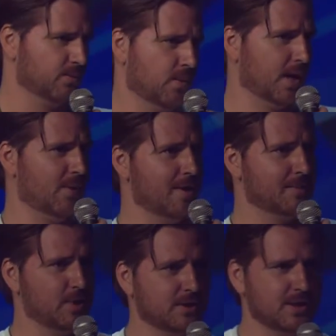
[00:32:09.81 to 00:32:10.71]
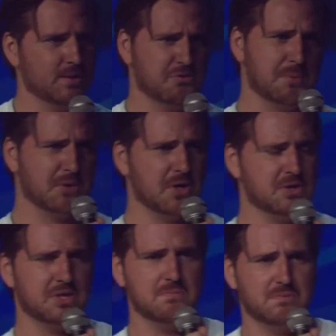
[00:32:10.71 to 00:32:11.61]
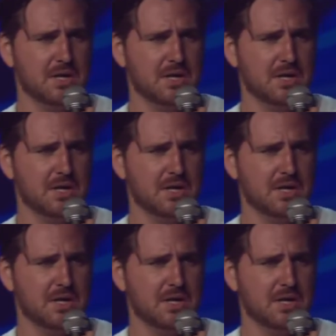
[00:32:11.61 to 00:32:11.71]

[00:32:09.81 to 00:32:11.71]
Why do I like blockchain? Cryptocurrency?